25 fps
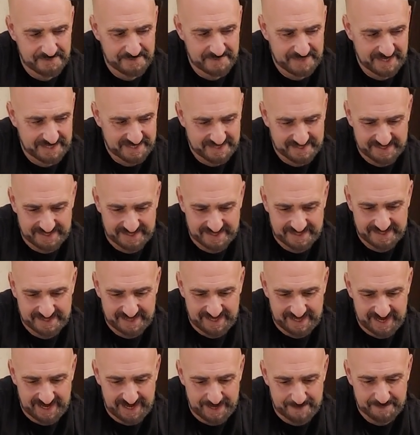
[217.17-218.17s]
That's
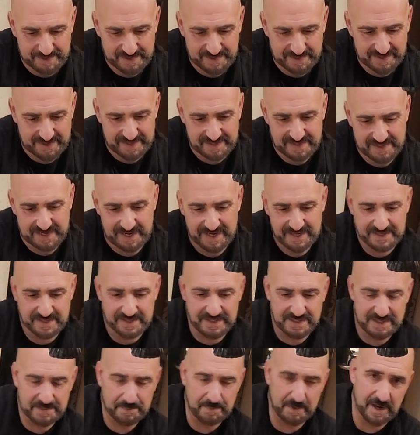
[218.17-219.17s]
60 amps. Look at the size
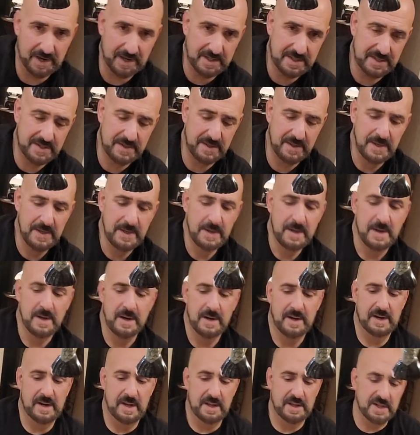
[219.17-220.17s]
of this box.
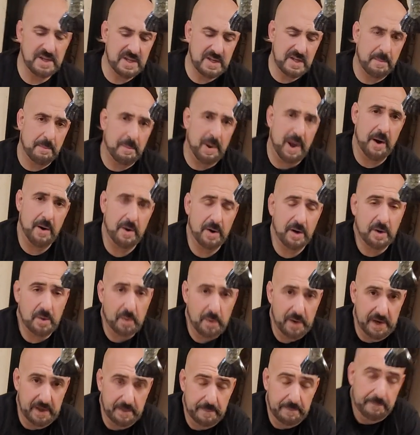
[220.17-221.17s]
Now, this is the Power
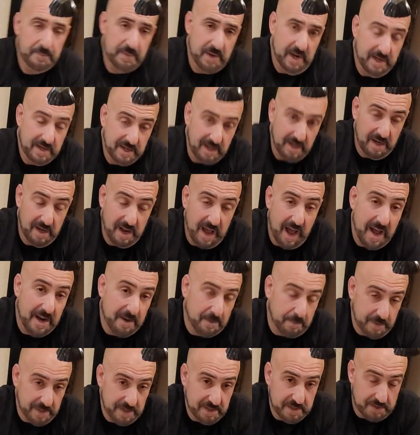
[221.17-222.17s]
Queen. I did a lot
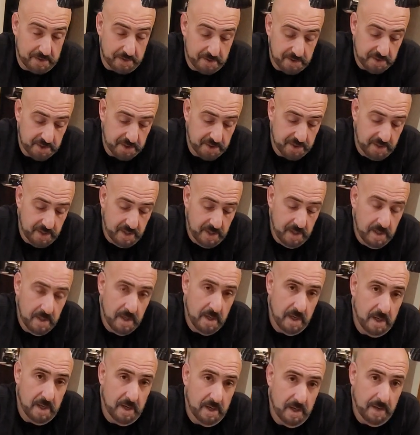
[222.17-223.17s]
of research.
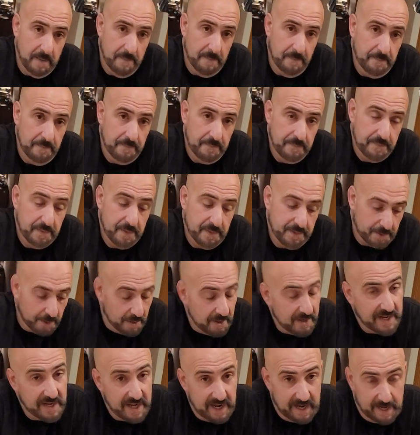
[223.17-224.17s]
30
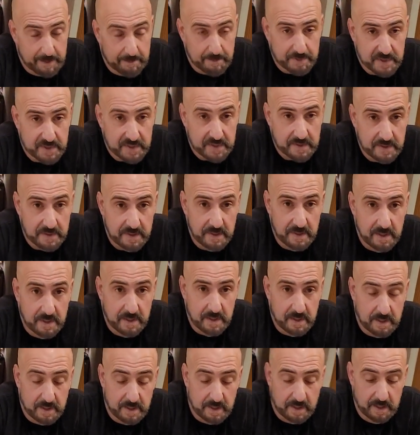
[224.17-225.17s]
amps.
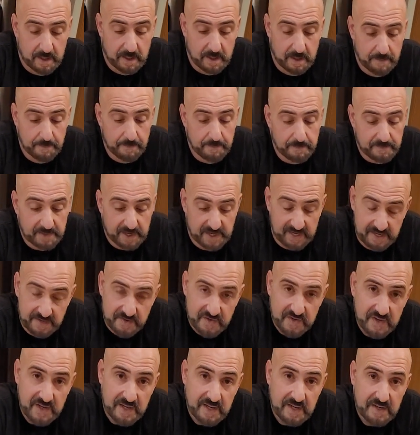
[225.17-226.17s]

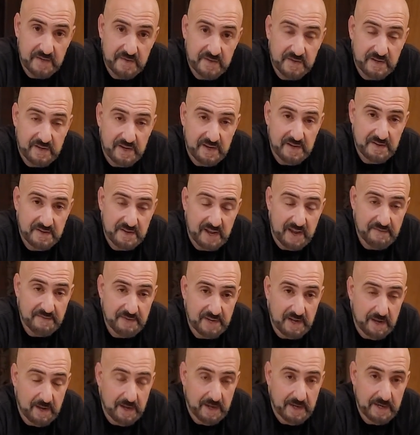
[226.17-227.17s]
Heatsink is
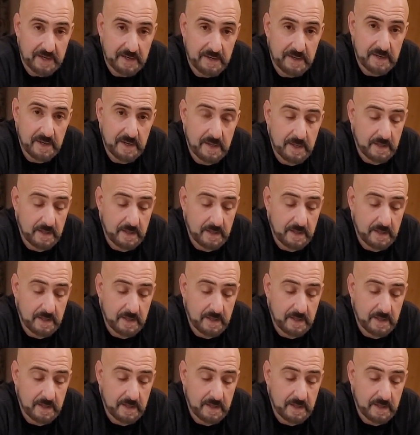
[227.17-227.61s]
heavy on it.